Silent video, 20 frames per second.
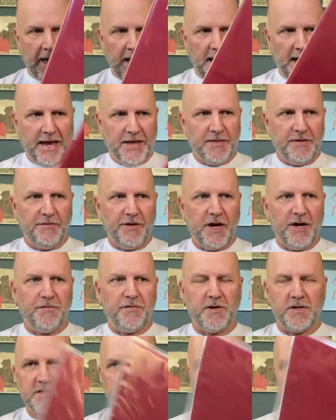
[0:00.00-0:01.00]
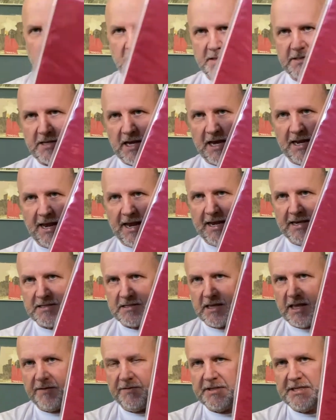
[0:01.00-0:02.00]
And the very first song on side A is
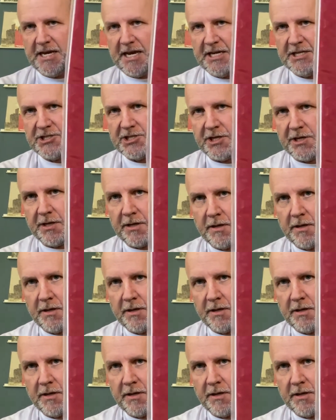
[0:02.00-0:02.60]
Levitation.